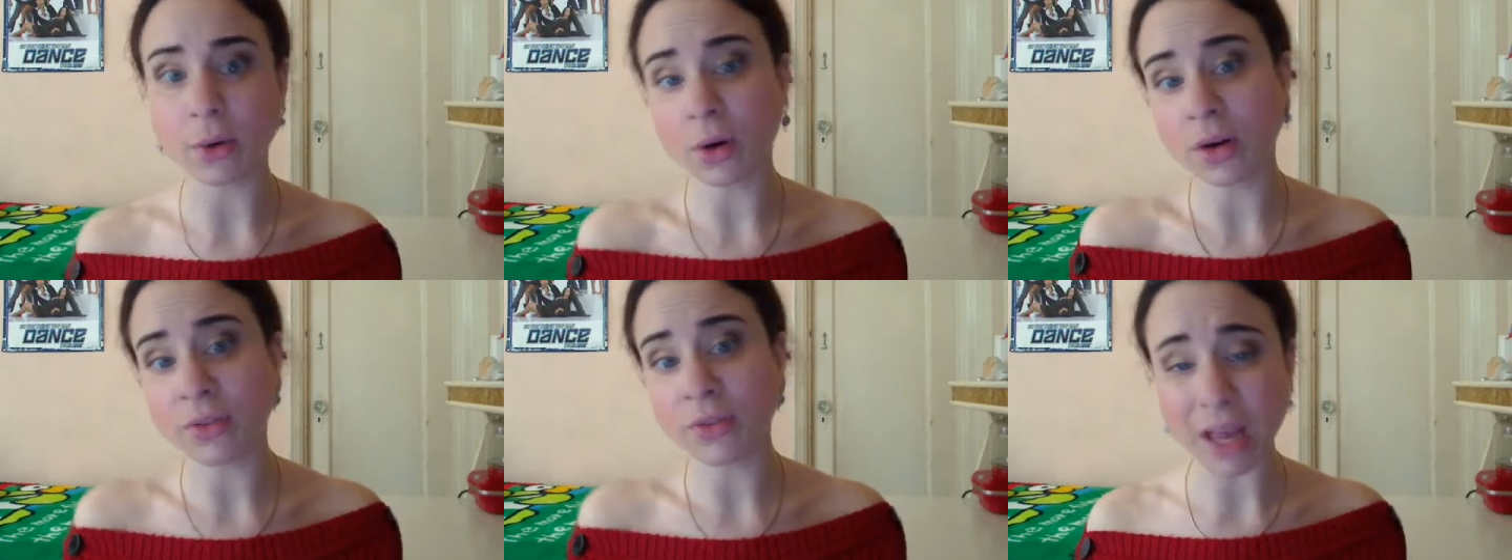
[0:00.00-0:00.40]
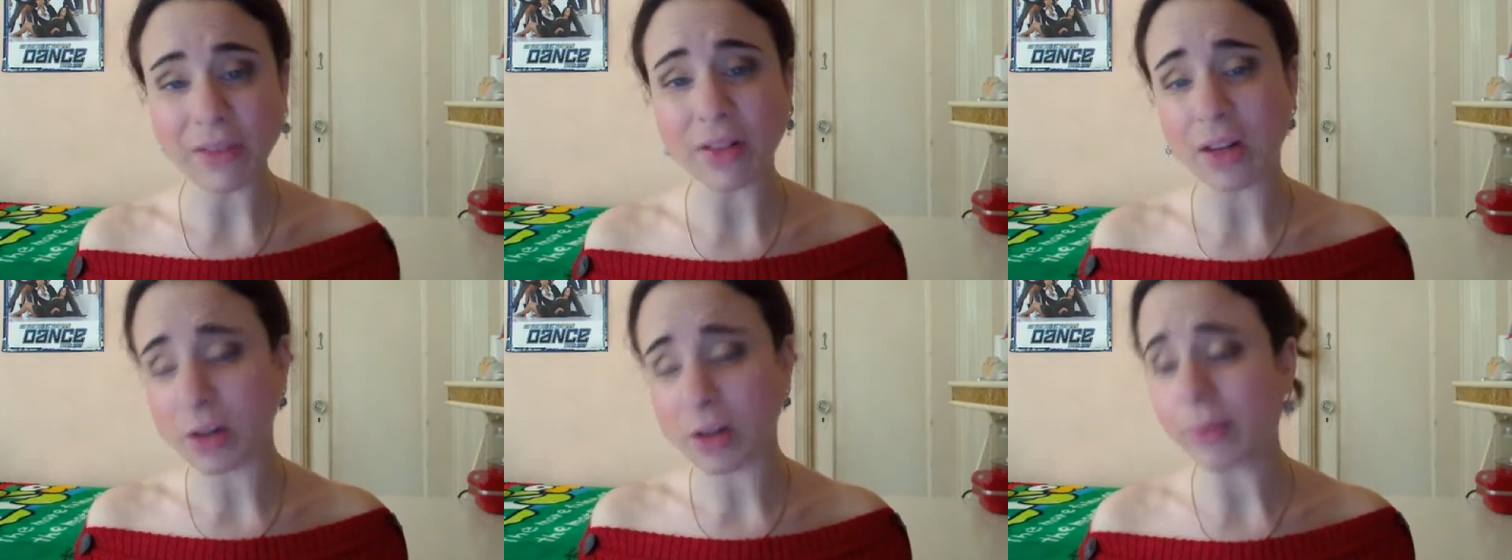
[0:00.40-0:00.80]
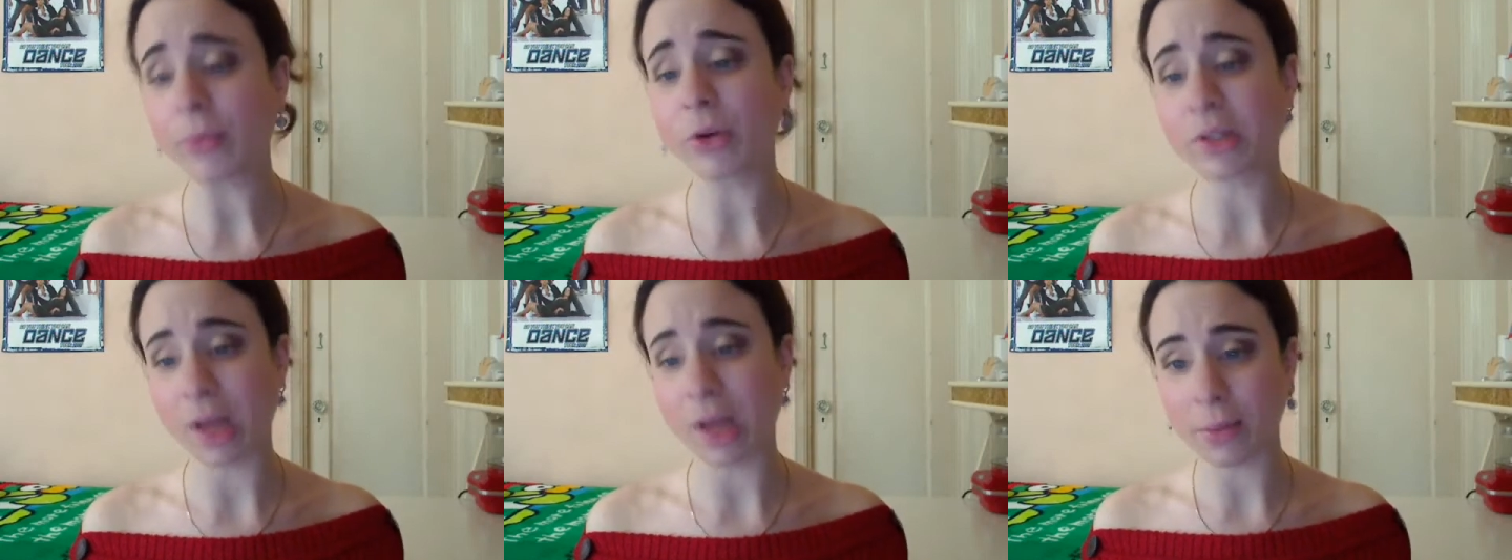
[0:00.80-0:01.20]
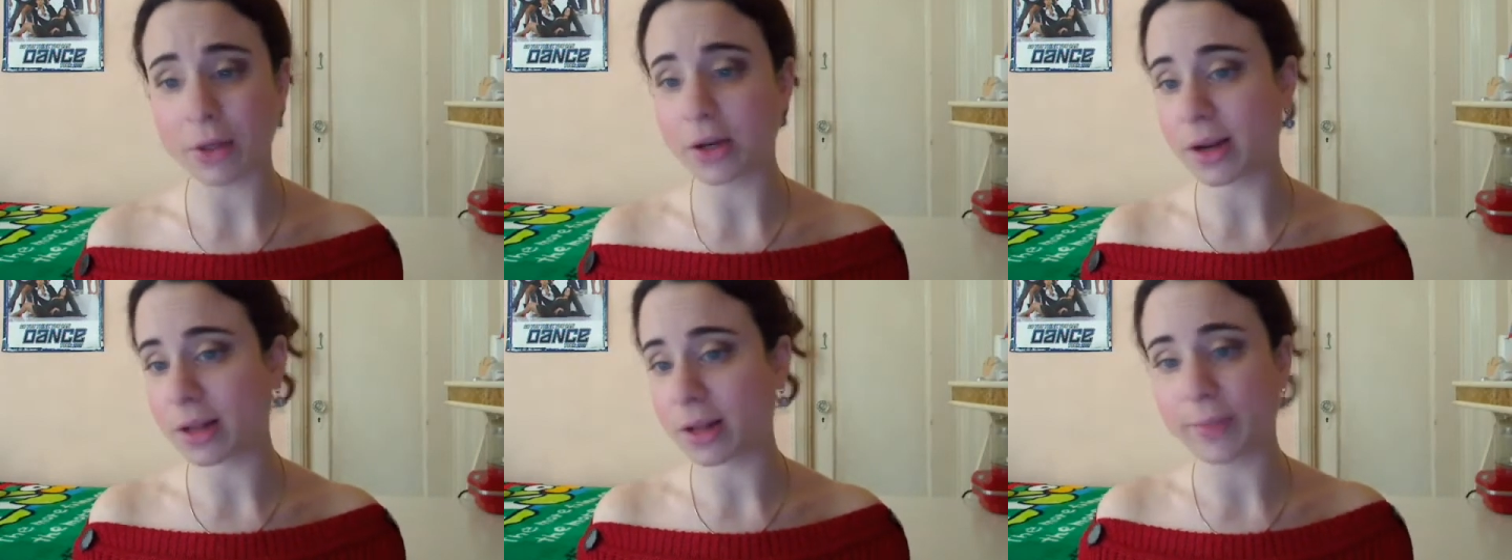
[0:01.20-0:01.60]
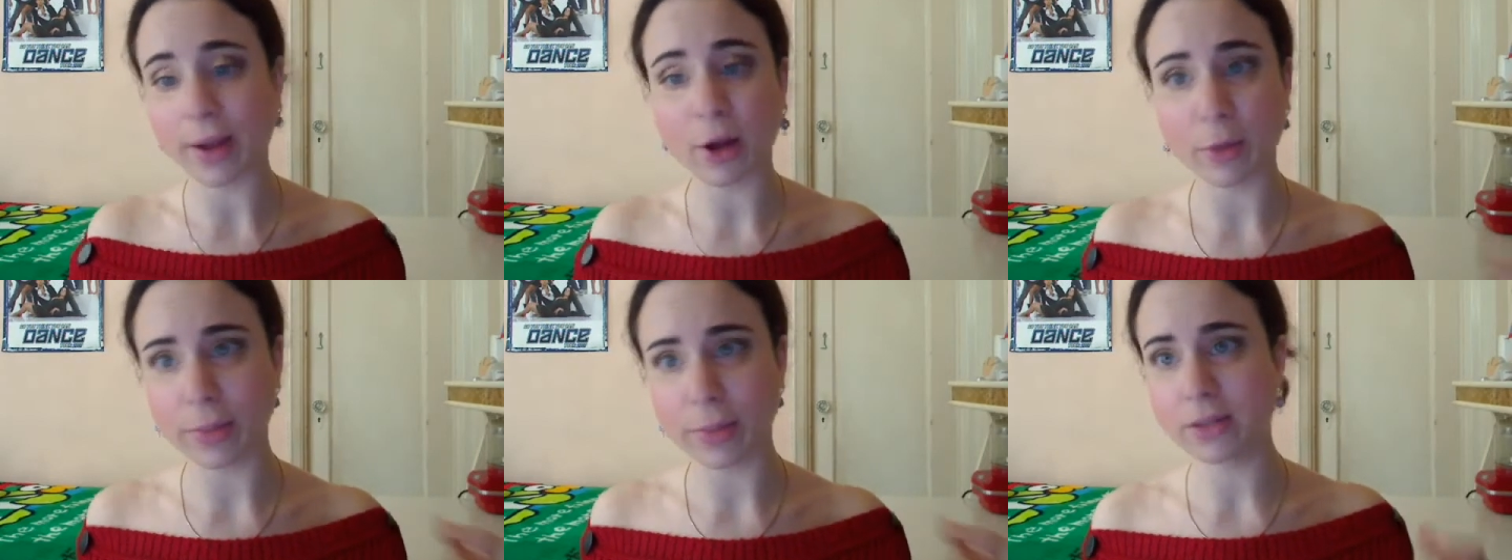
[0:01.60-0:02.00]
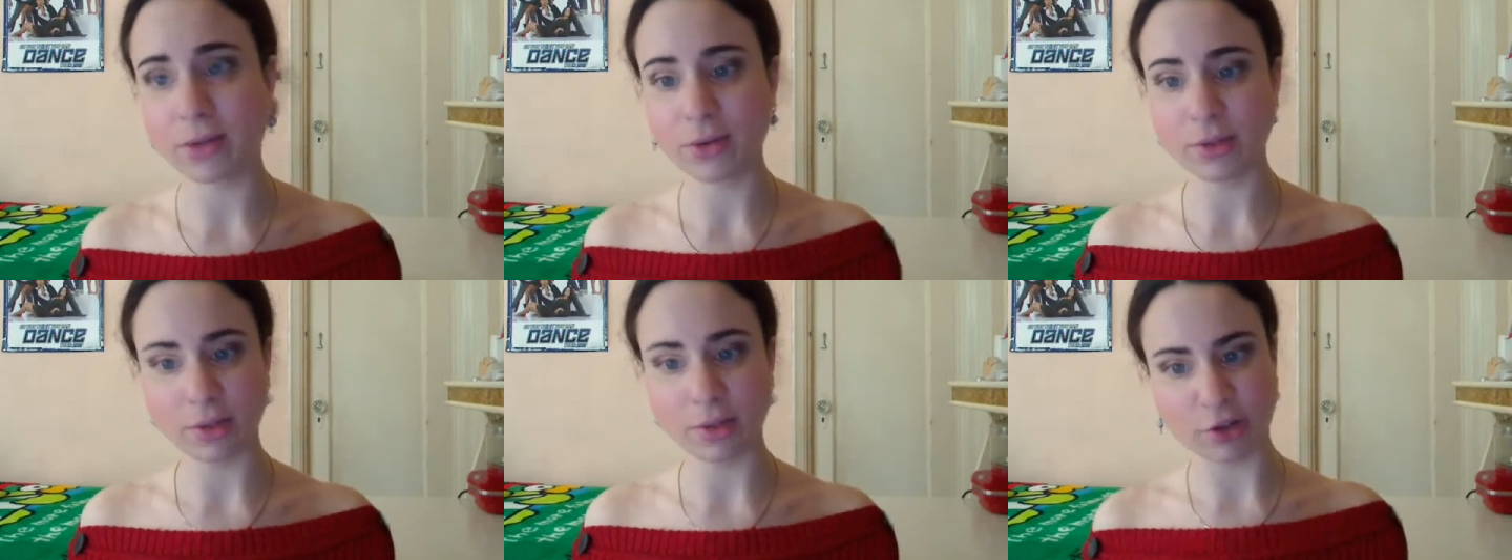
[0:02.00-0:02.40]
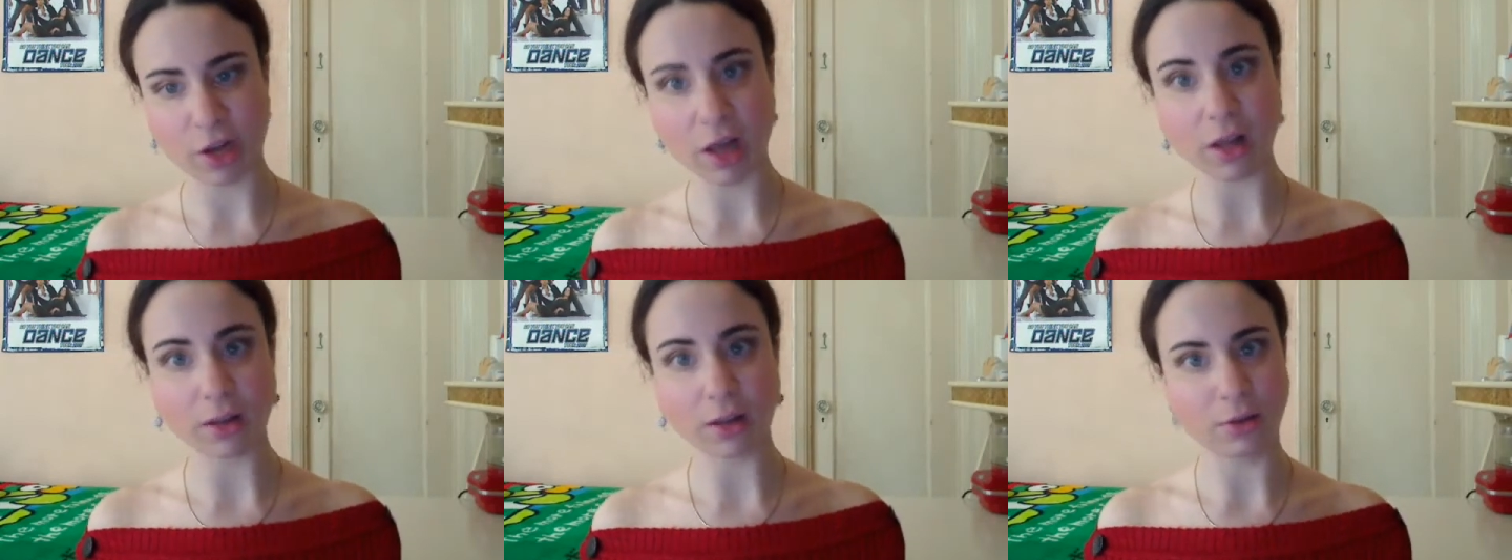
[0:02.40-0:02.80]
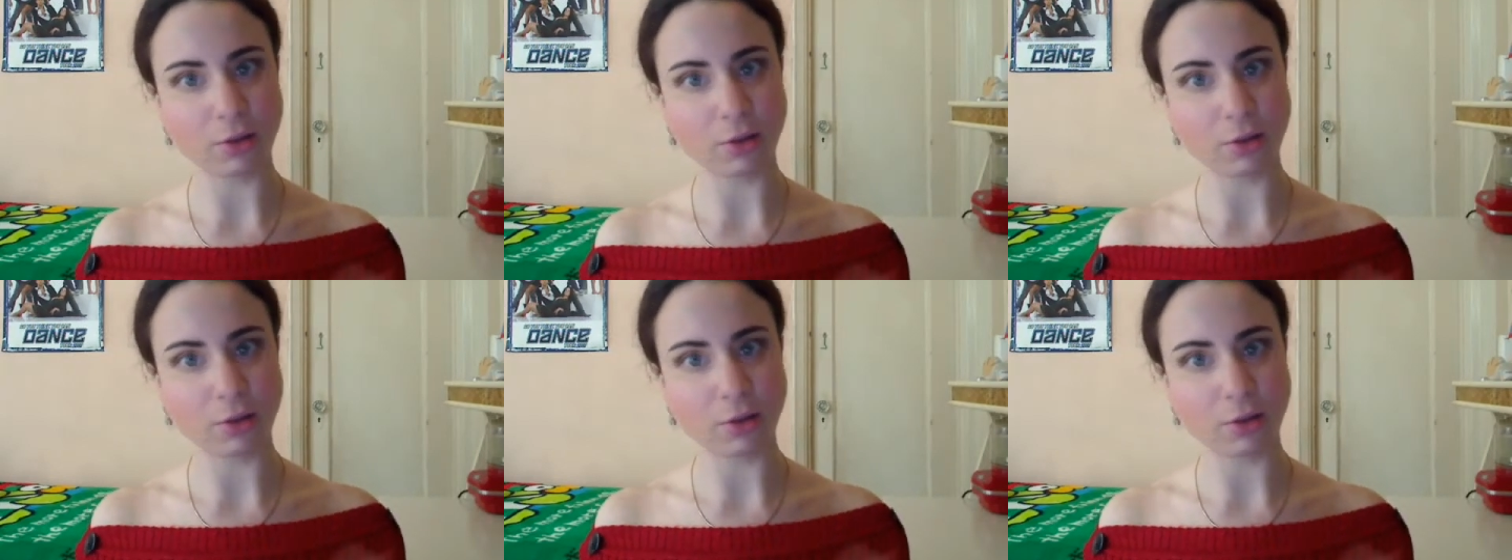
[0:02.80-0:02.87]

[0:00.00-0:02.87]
or if you have a little bit more time on your hands, by all means use your gel.